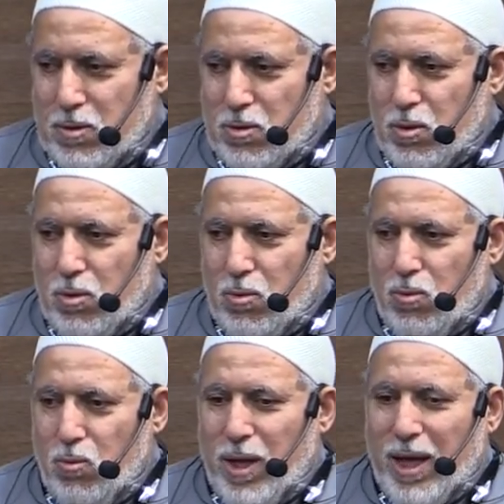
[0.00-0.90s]
So
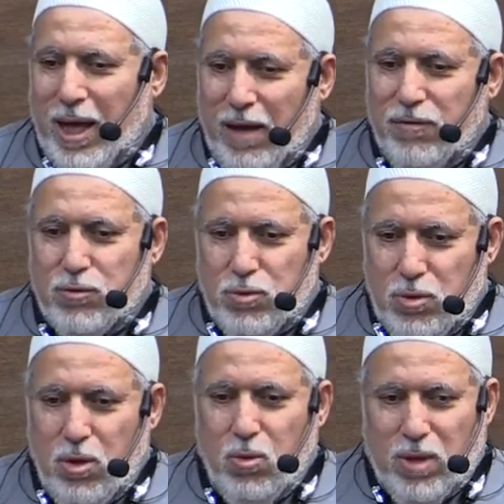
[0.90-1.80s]
we have
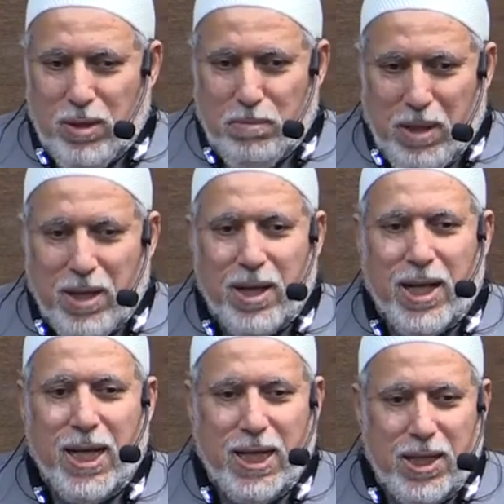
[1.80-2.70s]
to know what
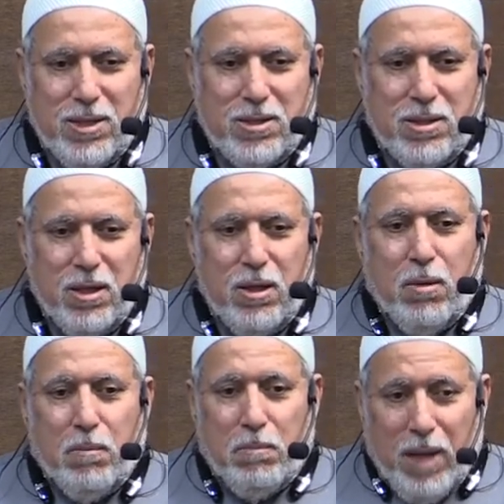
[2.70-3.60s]
barakah is.
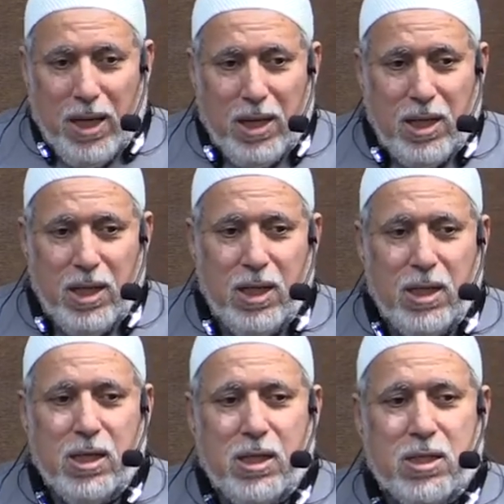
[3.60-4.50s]
Barakah
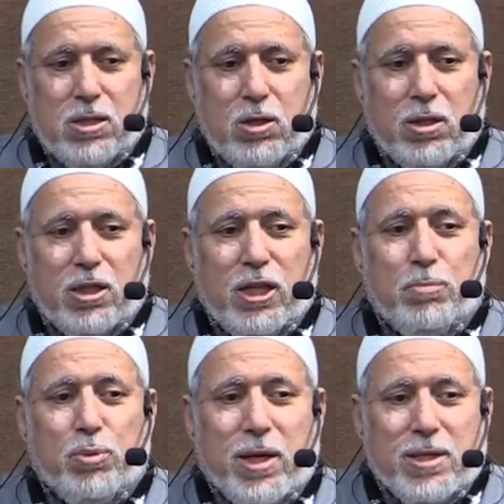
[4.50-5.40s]
is not
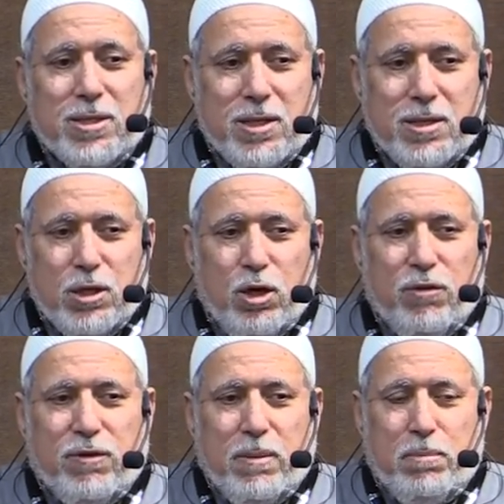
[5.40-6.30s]
the presence
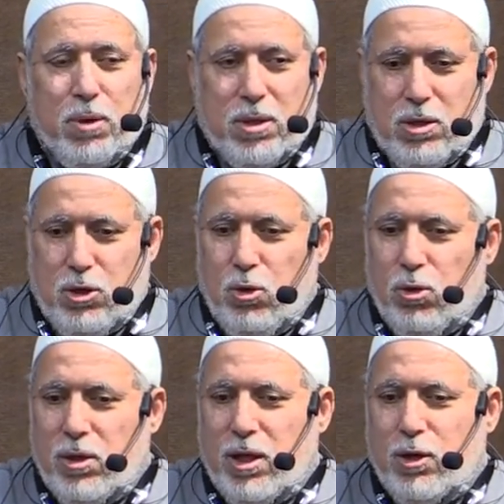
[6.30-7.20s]
of a book
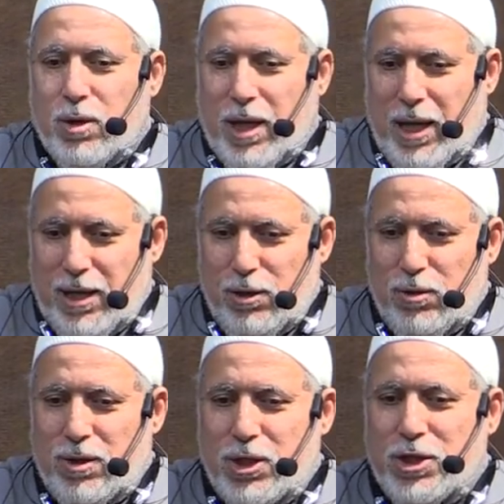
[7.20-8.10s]
called the
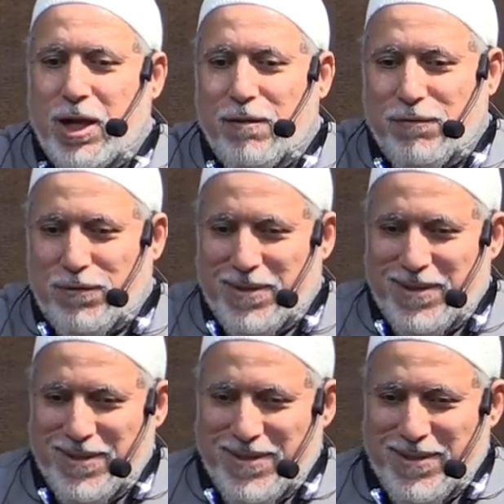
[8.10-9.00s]
Quran on the shelf
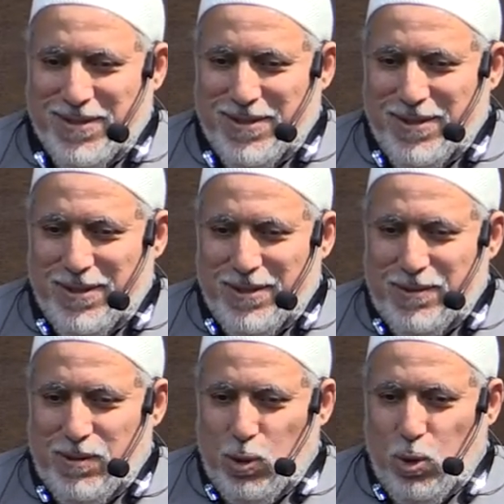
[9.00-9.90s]

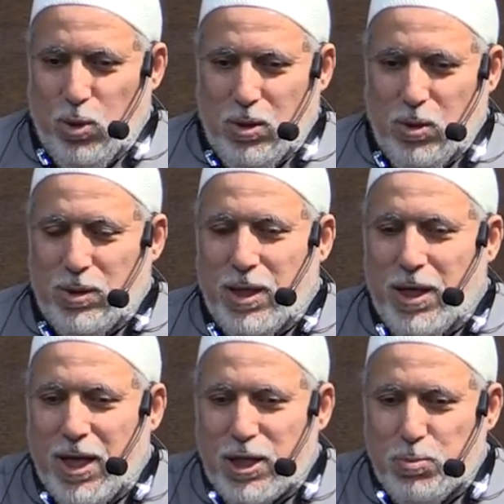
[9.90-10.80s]
or on
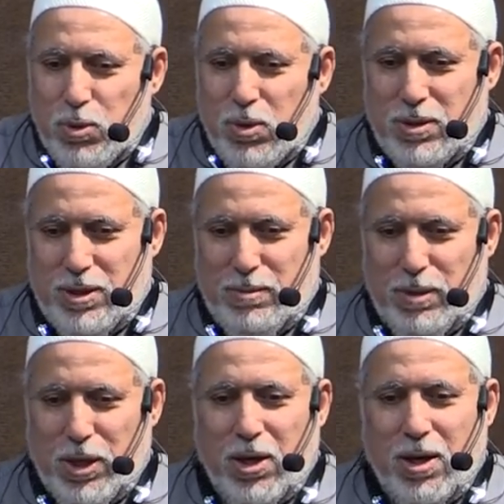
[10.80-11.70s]
the dashboard in
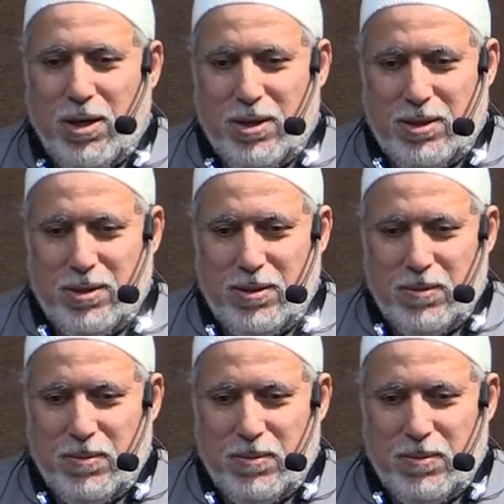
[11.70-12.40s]
my car